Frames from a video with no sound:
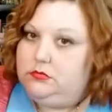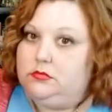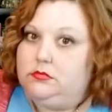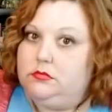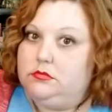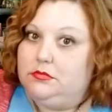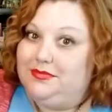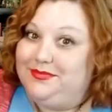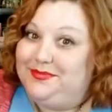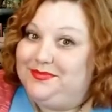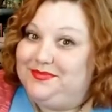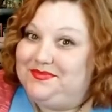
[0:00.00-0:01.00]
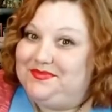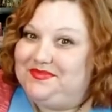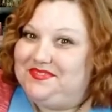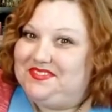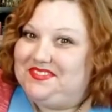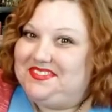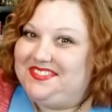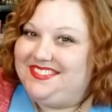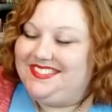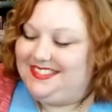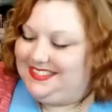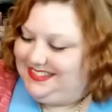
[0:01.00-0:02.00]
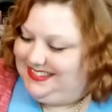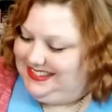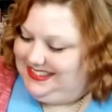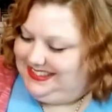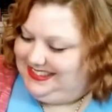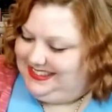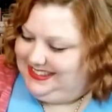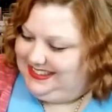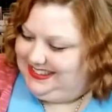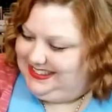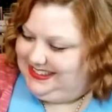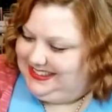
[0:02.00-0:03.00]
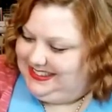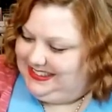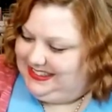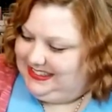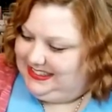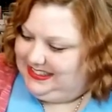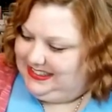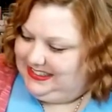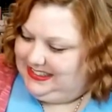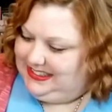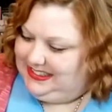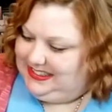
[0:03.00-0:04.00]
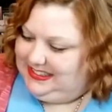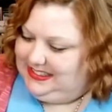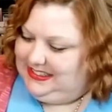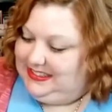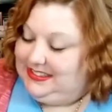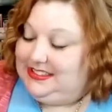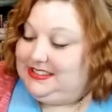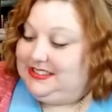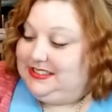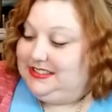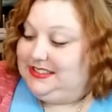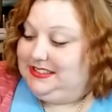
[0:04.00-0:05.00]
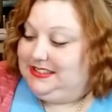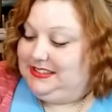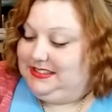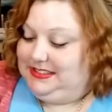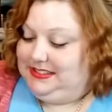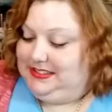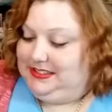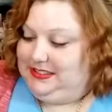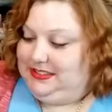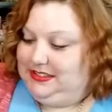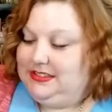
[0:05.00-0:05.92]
[no speech]